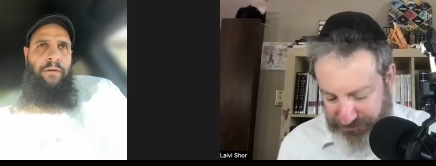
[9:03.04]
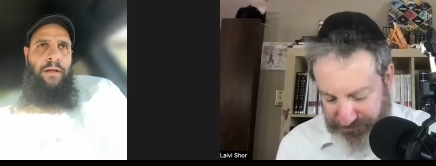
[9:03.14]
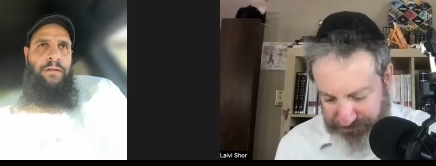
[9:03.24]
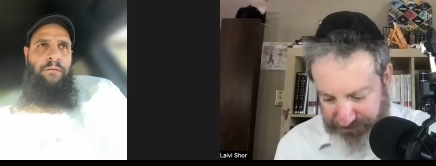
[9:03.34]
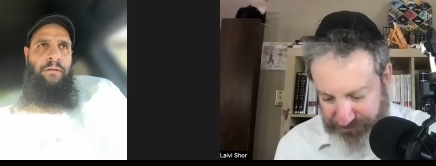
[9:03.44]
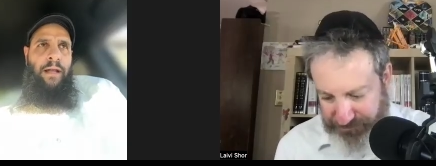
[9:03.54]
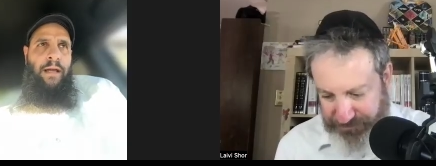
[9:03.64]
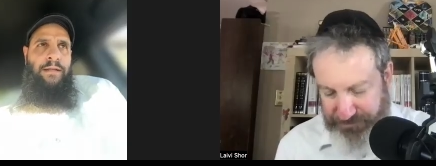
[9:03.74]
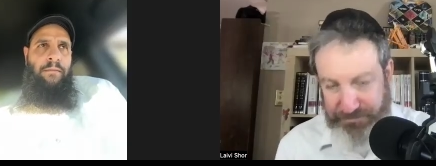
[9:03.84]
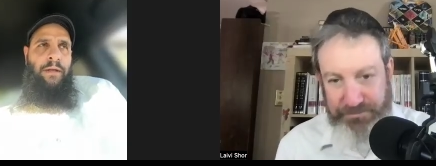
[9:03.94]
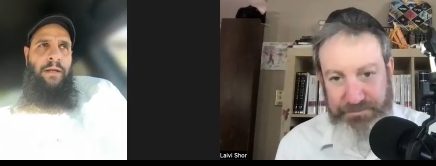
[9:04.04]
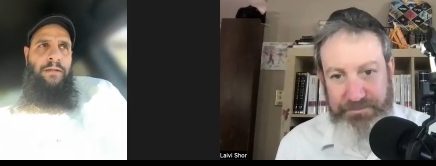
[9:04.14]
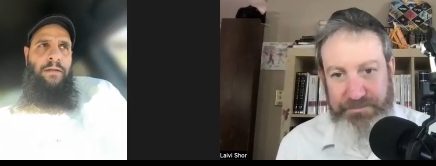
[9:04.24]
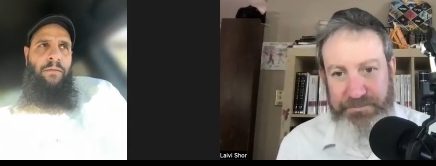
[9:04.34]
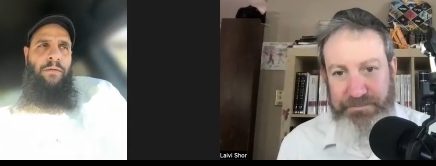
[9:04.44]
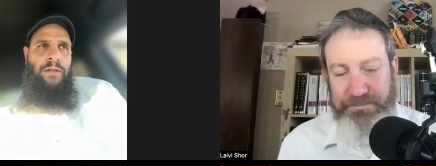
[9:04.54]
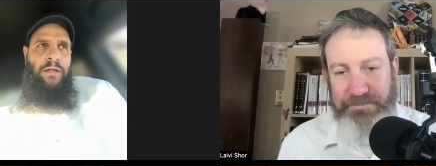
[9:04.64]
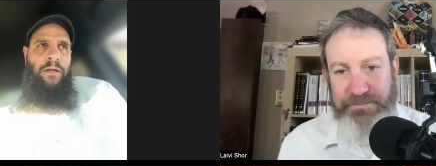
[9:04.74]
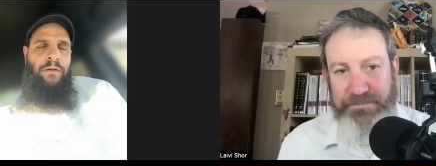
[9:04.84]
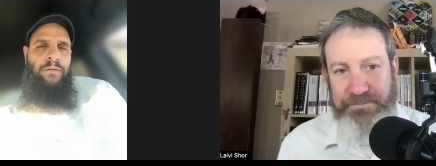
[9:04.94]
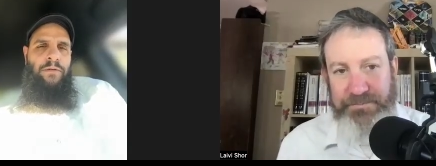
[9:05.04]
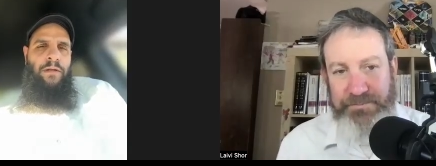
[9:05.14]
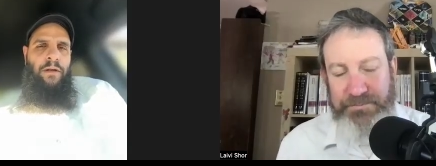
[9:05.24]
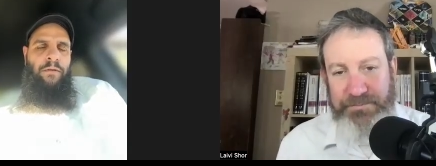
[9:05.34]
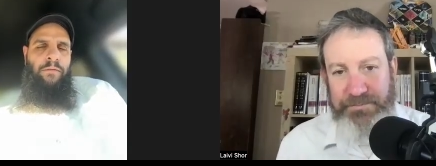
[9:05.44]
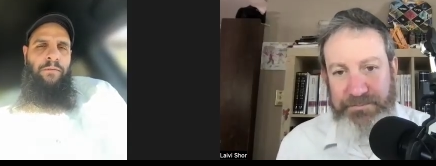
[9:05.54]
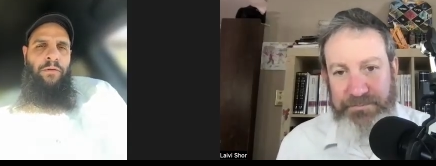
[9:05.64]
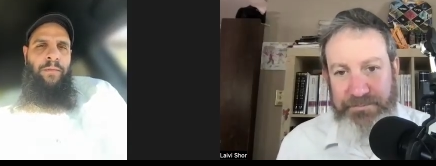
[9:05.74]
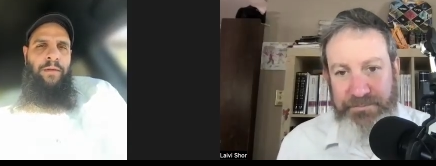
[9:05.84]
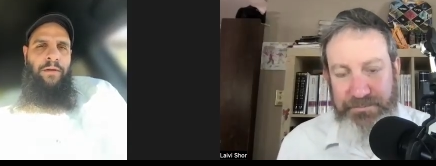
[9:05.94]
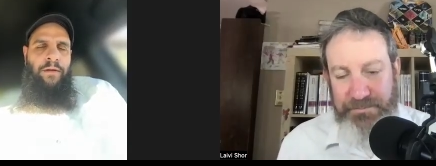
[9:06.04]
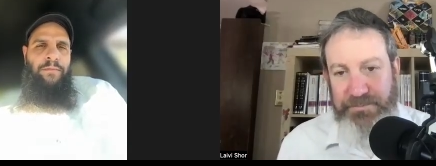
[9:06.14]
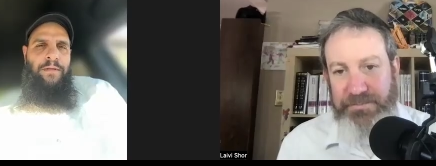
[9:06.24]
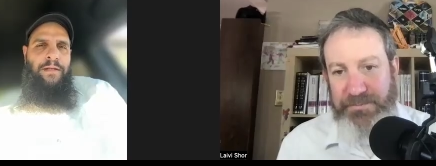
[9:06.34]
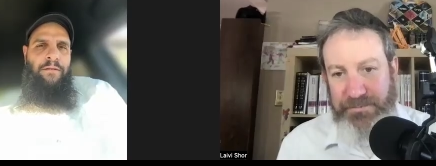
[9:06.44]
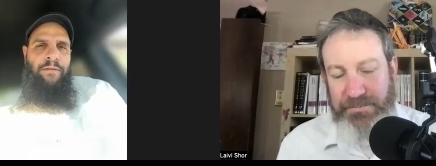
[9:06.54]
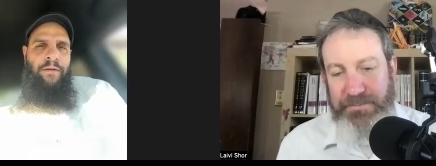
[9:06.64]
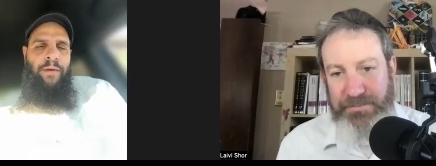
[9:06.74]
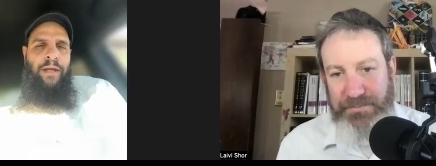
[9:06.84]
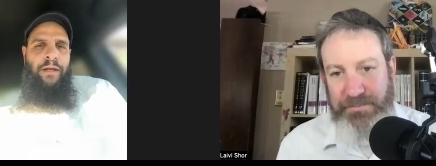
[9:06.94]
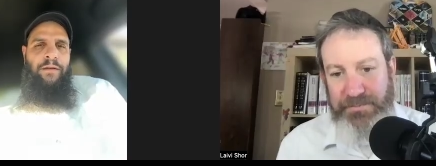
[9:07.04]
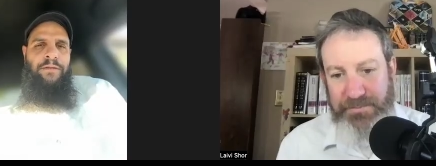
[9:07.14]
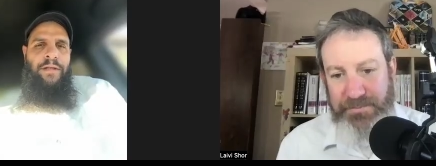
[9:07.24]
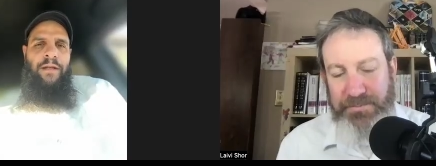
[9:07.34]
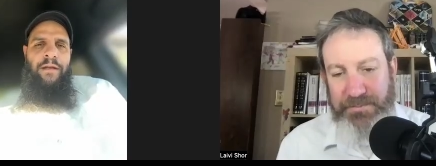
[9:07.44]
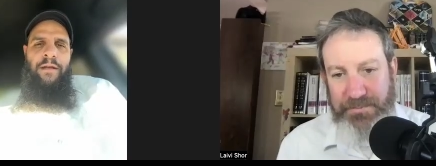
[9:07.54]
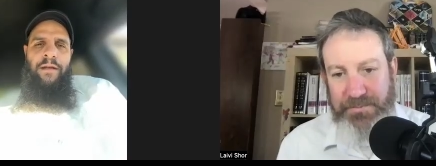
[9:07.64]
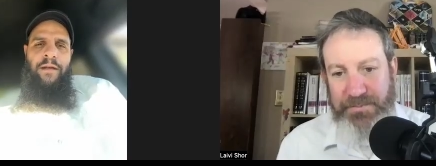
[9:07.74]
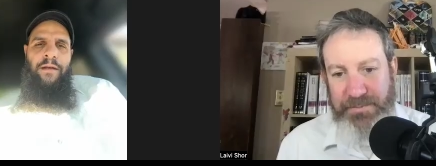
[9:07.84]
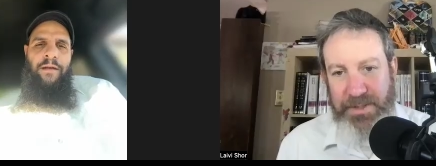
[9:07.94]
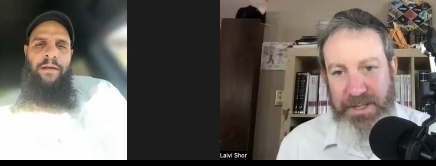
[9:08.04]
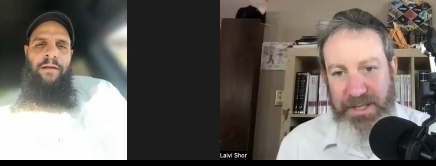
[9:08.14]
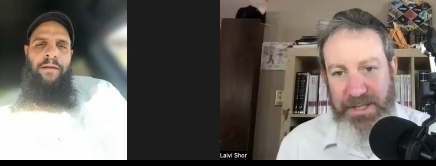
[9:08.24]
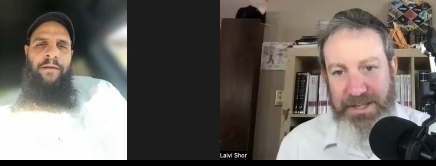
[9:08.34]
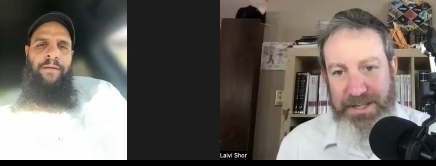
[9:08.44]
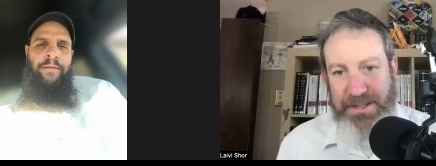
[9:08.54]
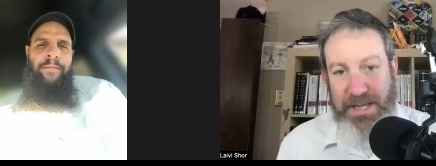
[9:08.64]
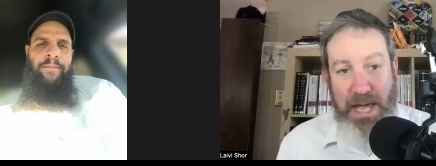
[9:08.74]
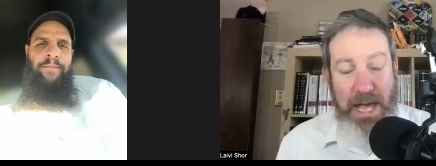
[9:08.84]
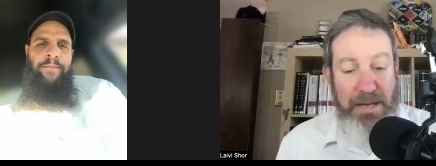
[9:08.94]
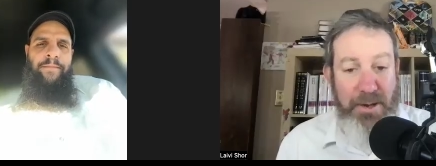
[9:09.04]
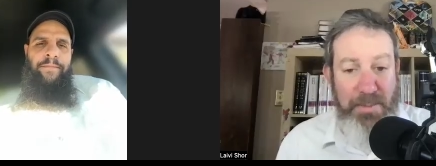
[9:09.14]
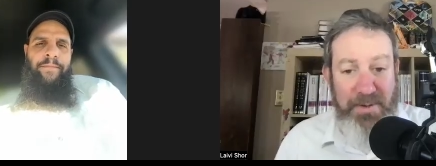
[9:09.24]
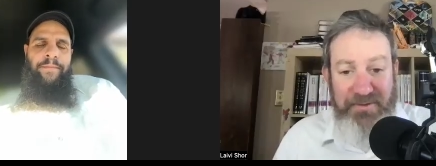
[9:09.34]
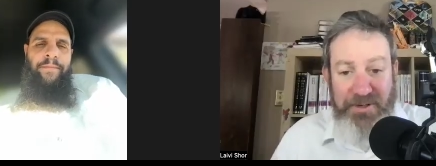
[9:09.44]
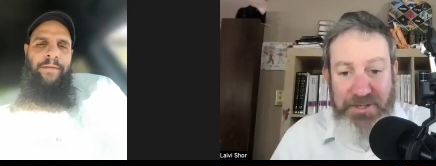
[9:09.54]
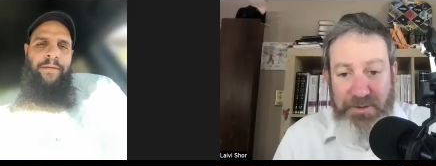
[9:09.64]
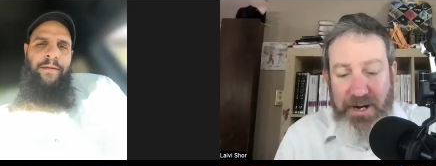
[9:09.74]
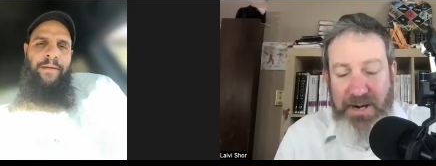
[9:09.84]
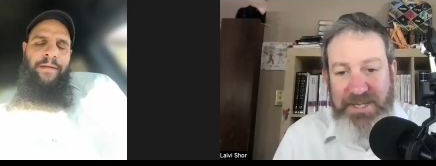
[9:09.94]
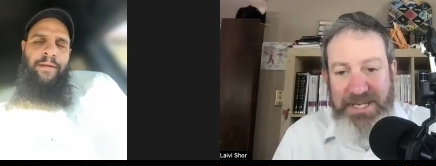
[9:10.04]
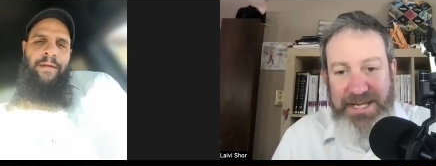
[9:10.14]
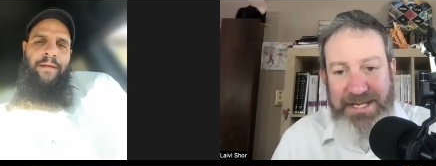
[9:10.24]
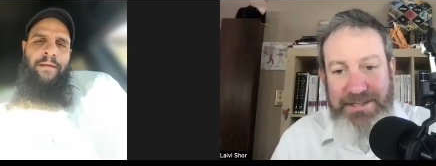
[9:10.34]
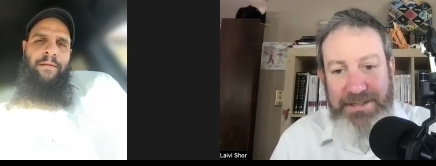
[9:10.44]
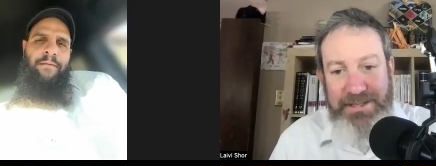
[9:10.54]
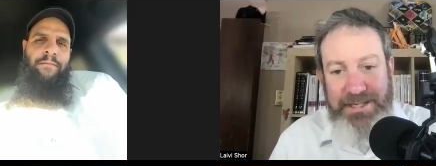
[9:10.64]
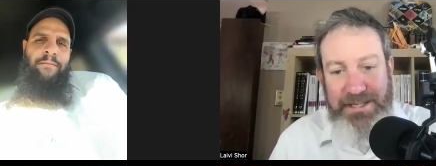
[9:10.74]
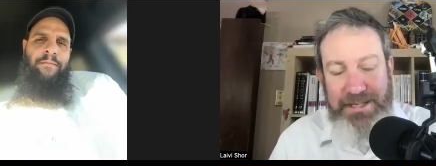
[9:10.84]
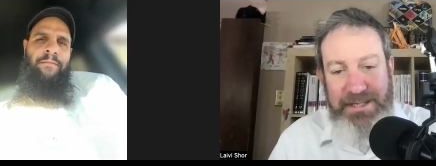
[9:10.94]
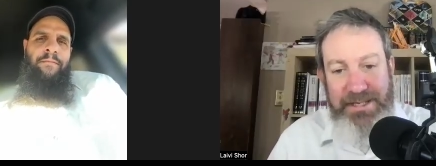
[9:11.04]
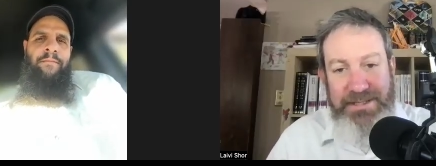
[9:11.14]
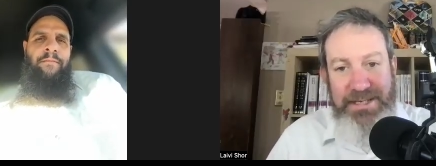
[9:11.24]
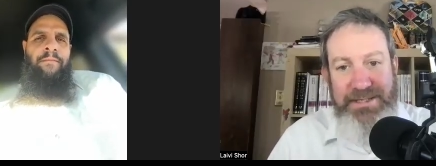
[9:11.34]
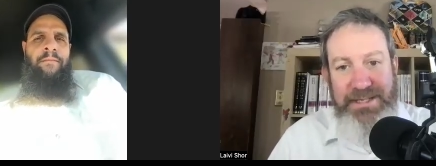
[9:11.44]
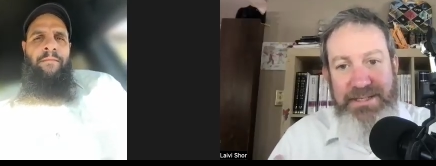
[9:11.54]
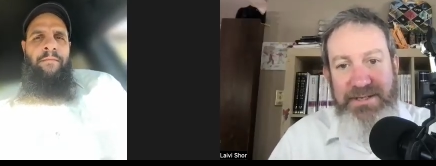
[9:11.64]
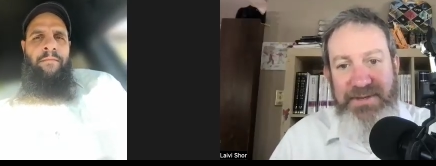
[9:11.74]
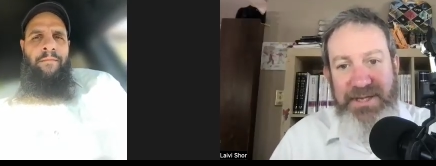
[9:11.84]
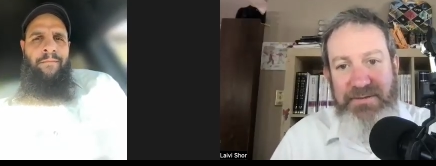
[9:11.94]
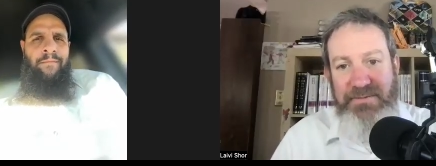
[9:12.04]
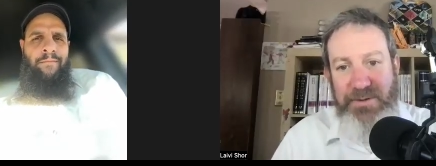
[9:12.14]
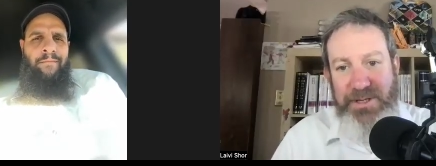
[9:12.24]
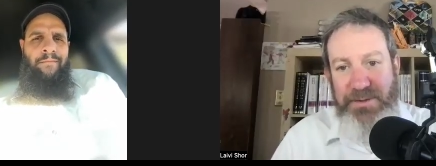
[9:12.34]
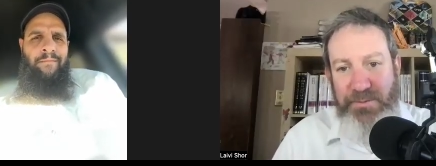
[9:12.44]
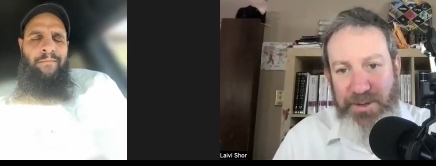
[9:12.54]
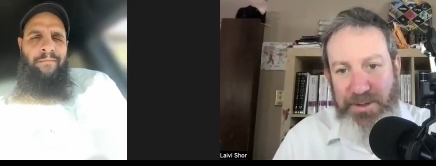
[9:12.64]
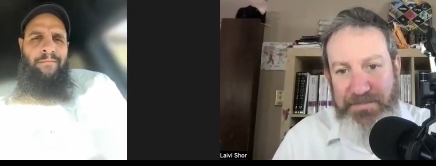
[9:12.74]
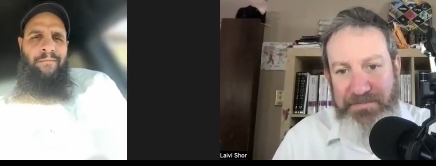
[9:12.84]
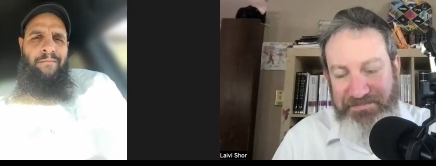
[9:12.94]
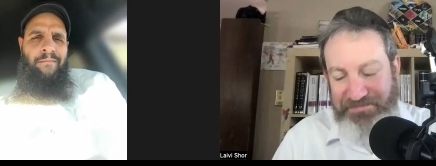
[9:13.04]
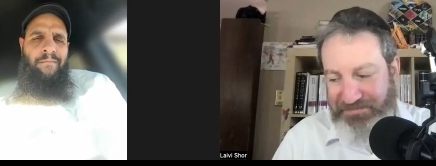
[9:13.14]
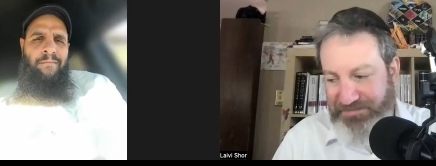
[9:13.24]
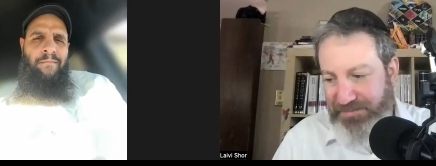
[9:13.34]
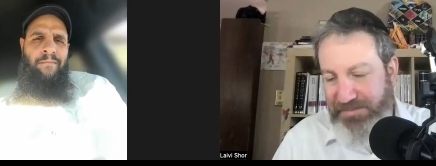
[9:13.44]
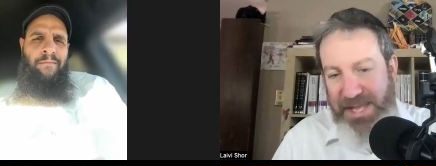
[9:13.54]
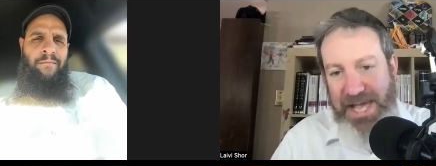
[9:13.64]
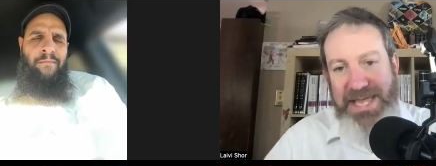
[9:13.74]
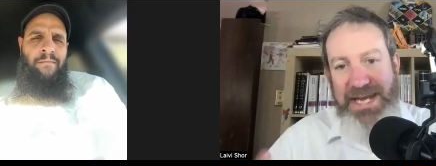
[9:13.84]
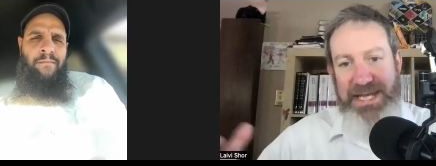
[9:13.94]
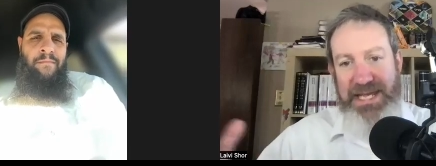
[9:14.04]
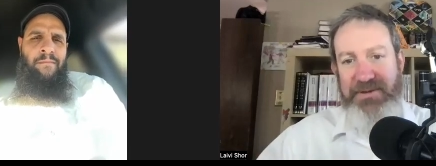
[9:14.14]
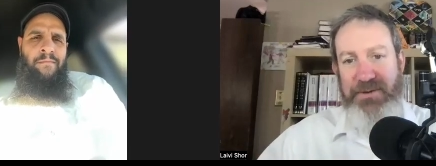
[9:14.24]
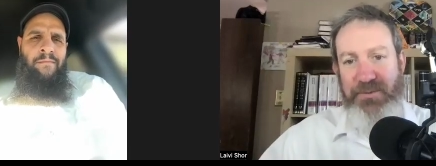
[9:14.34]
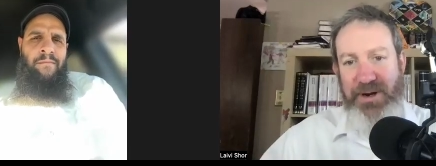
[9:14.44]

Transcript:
Speaker 1: for us to realize something. So we're just going to use, you know, human terms and stuff that we can understand.
Speaker 2: Yeah. No, but for sure. I mean, the ins- the the existence of evil in the world, and then even